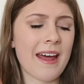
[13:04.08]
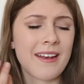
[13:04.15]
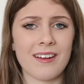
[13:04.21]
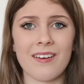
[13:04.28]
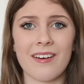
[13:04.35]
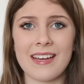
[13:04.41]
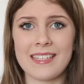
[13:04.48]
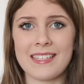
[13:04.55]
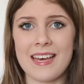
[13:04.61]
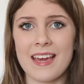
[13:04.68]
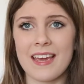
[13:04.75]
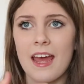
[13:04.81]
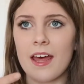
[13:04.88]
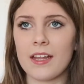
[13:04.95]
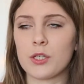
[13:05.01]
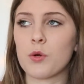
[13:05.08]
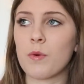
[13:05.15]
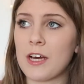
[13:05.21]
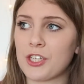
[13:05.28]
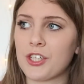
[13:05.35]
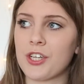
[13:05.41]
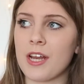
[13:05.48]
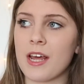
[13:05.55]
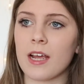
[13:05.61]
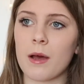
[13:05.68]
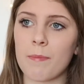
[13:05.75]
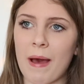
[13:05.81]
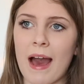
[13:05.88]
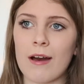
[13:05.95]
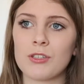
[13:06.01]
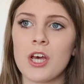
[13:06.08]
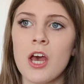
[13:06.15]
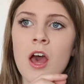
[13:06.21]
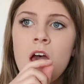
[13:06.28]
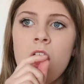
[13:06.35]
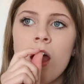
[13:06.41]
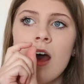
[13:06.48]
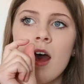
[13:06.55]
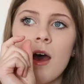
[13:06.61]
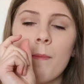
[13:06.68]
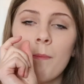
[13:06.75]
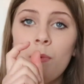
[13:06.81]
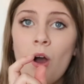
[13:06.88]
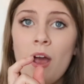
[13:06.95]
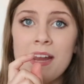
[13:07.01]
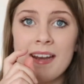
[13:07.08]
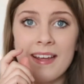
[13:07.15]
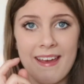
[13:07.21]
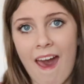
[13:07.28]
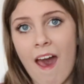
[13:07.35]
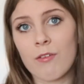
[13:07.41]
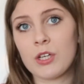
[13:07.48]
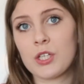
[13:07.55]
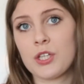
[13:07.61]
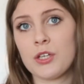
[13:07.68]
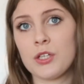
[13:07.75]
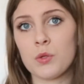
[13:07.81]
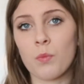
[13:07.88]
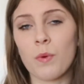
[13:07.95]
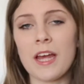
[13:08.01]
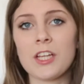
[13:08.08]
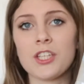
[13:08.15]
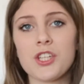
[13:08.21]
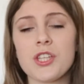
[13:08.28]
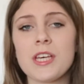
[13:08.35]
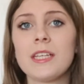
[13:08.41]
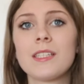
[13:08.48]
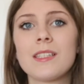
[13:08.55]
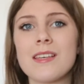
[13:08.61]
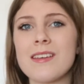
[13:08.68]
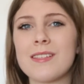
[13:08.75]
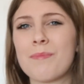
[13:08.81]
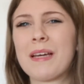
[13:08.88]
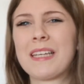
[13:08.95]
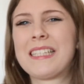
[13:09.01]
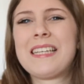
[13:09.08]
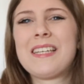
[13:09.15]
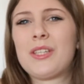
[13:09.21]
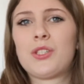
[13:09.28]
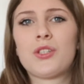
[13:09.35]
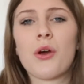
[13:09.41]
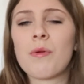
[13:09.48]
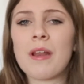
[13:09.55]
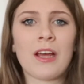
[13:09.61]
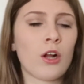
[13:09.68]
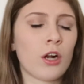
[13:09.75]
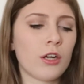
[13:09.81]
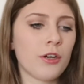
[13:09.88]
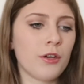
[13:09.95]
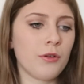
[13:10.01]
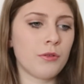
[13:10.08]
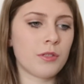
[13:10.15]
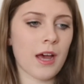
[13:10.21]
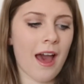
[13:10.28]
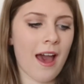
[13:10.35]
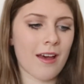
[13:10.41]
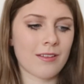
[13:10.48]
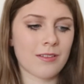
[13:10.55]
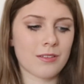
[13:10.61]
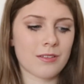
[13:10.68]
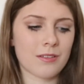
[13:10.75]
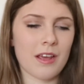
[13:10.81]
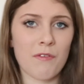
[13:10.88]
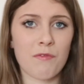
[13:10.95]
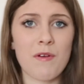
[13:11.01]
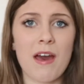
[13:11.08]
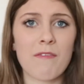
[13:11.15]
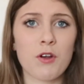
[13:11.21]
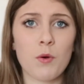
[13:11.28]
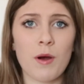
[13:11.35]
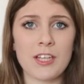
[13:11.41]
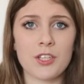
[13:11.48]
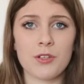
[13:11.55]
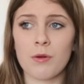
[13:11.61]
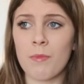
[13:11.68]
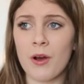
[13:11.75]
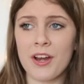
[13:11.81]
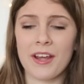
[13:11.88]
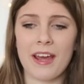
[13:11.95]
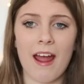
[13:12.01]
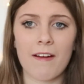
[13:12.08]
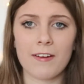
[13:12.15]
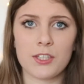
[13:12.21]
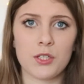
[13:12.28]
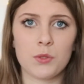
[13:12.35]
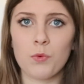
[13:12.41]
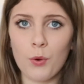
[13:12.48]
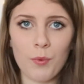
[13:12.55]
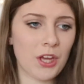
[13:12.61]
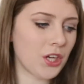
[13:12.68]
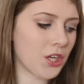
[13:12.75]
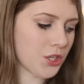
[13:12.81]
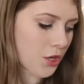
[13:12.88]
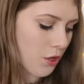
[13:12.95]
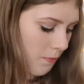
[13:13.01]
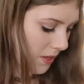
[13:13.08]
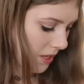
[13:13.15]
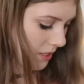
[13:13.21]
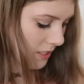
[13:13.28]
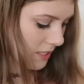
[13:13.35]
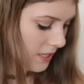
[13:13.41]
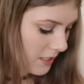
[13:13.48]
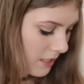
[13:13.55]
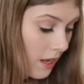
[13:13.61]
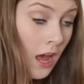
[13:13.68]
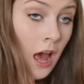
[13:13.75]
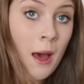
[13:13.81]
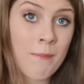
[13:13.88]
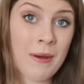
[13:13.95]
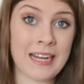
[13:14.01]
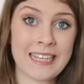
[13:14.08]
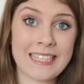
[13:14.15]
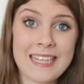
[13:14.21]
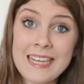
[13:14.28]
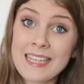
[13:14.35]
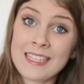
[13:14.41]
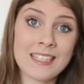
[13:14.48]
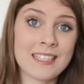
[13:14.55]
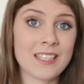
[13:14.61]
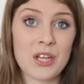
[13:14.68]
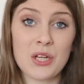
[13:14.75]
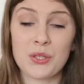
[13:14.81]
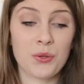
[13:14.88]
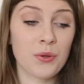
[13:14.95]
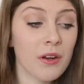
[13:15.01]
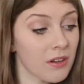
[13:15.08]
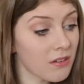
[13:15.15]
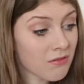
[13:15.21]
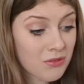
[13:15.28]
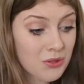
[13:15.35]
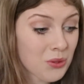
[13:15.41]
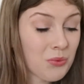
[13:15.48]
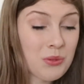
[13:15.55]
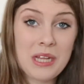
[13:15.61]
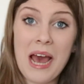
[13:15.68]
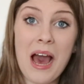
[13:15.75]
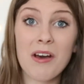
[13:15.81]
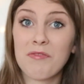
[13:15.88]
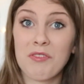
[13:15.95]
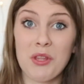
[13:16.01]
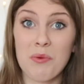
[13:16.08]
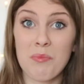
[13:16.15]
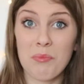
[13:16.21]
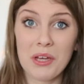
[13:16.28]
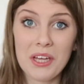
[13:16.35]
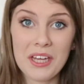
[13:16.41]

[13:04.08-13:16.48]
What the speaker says: analysing and questioning about minor characters, which these magazines don't include. And if we have a question on minor characters, what are we going to do, because these magazines don't have them.